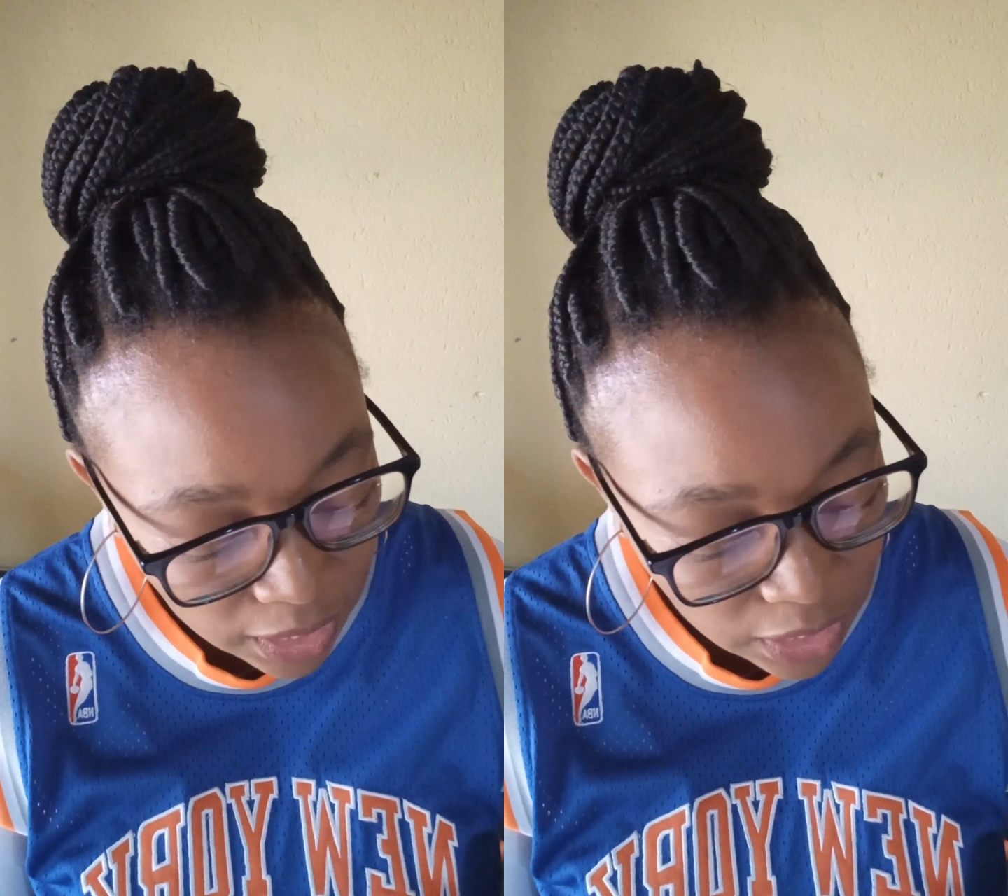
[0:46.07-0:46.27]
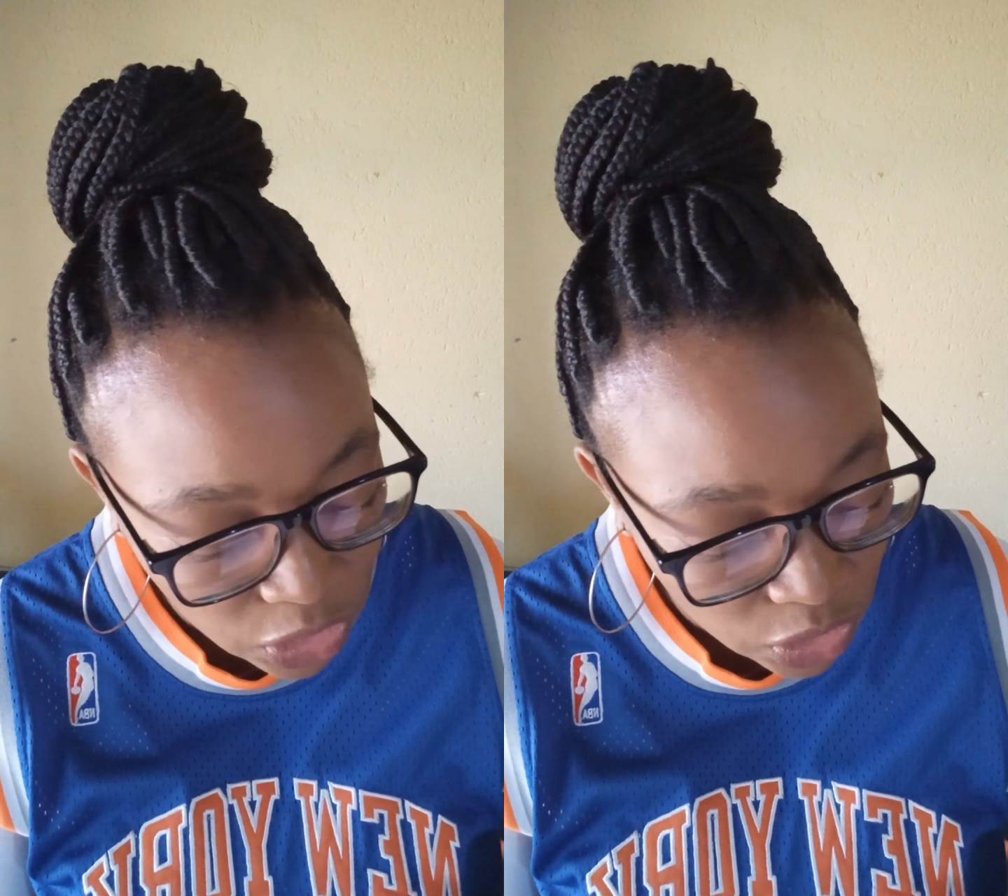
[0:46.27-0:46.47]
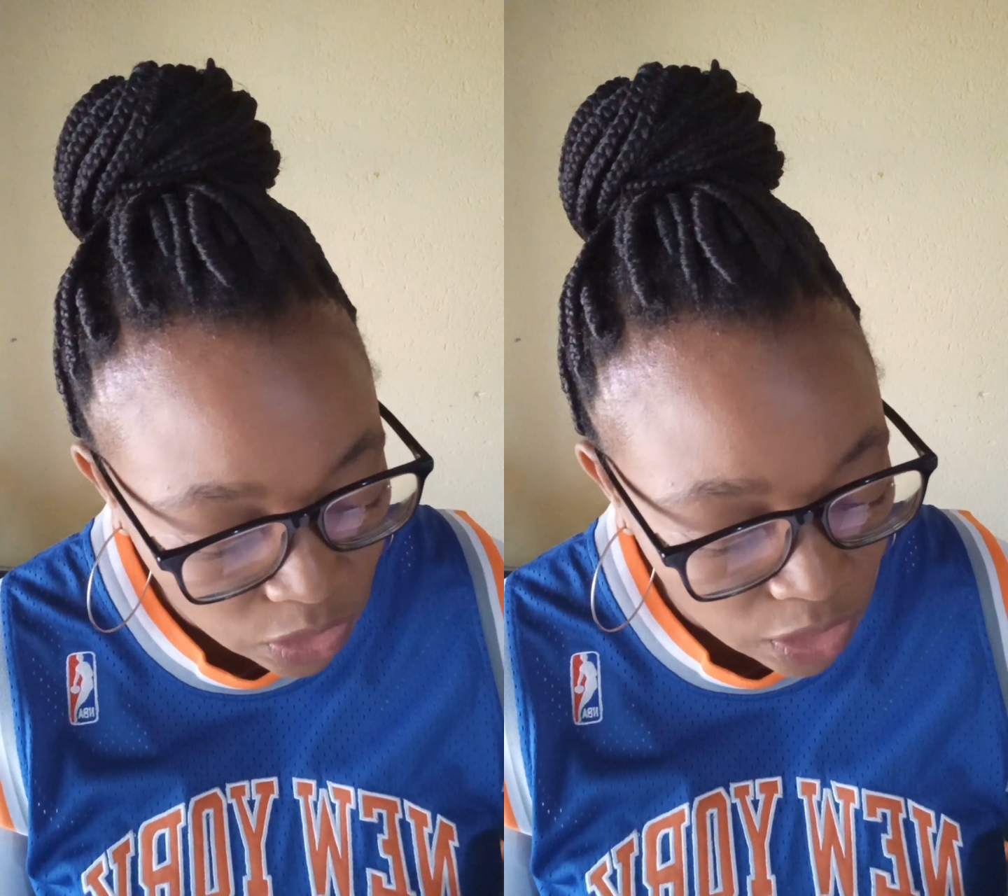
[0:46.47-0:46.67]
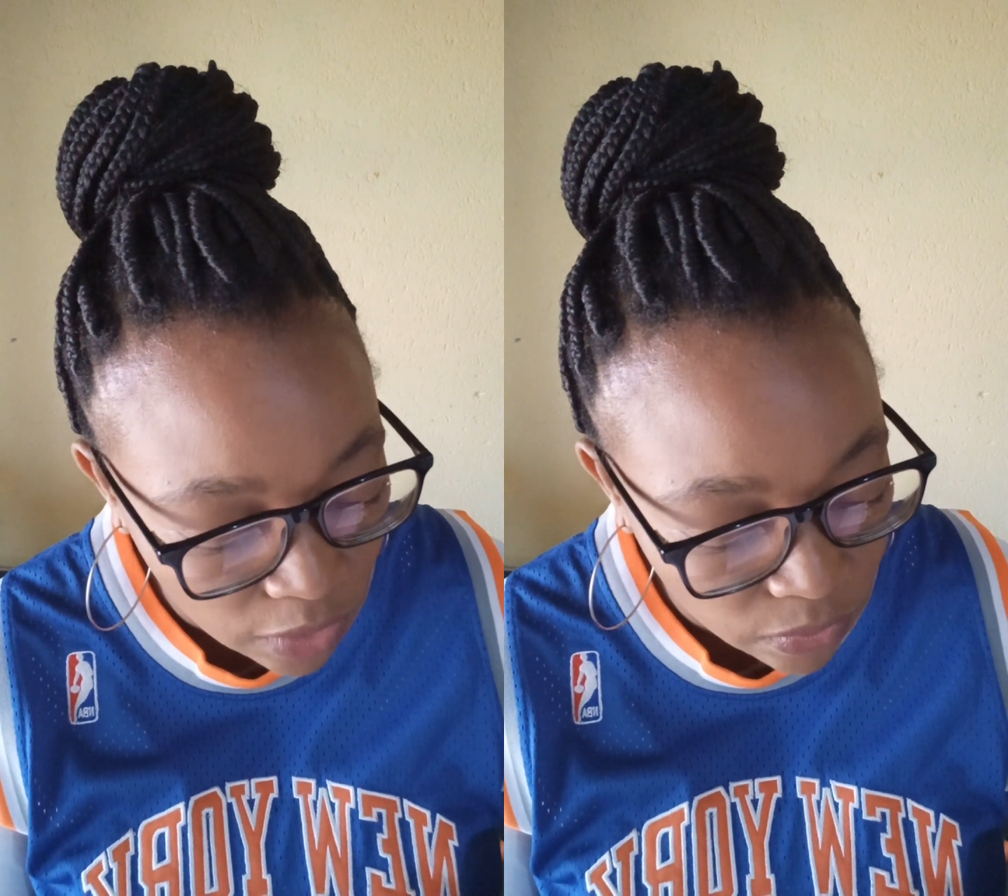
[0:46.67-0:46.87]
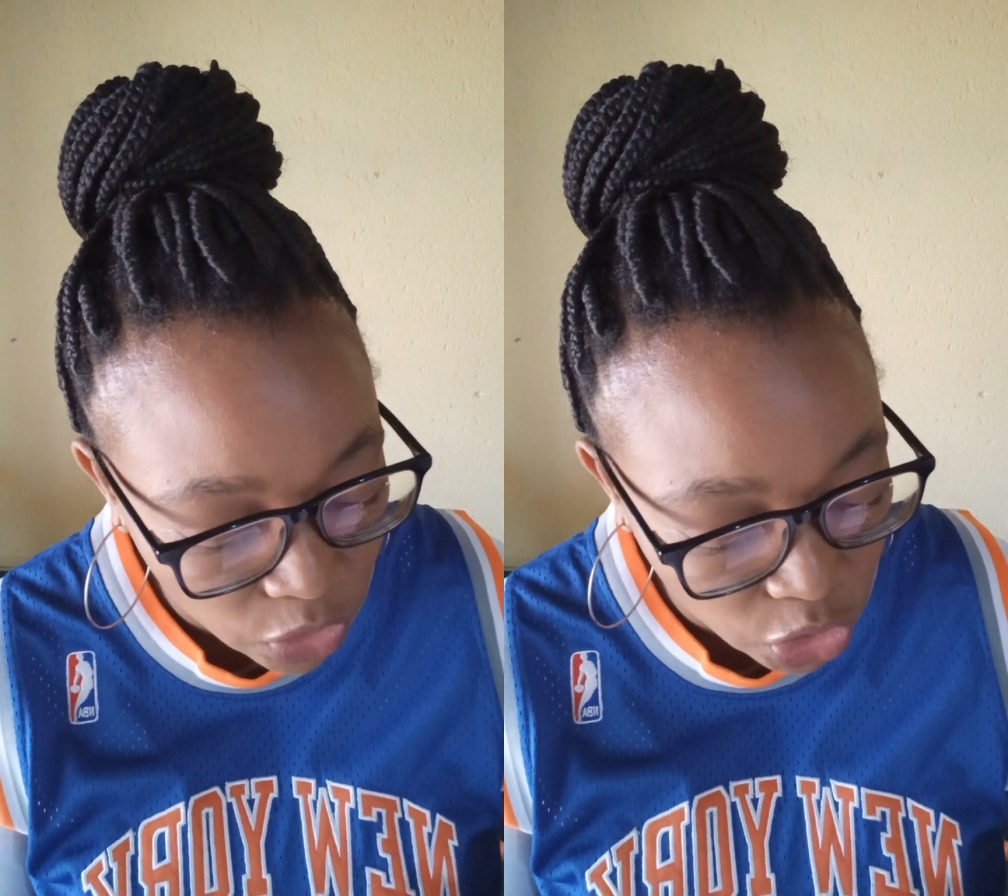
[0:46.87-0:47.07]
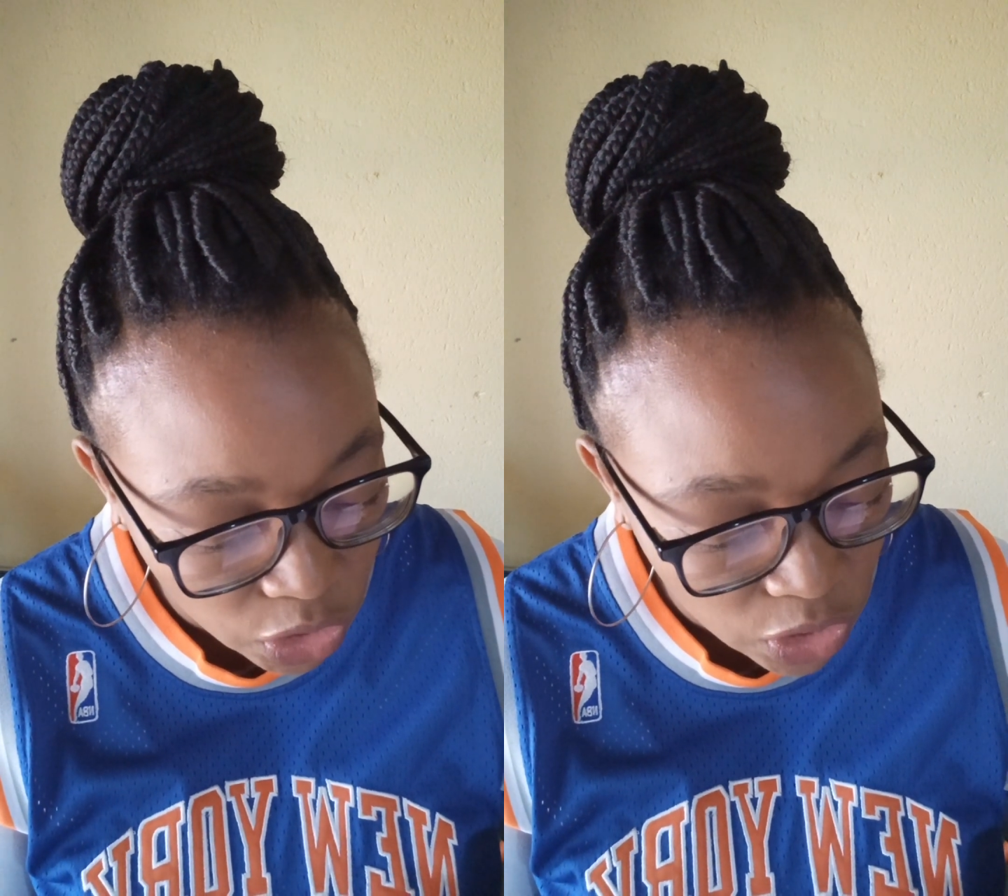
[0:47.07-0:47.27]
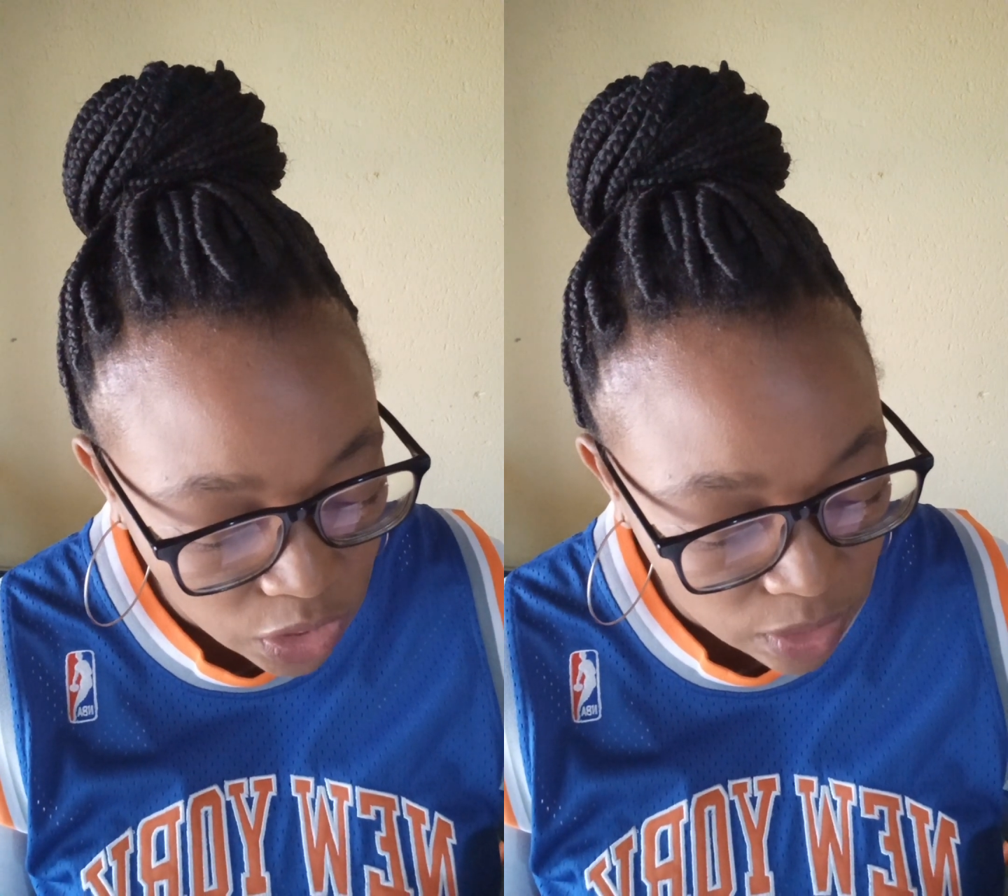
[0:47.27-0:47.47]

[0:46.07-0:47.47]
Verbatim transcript: angel of the church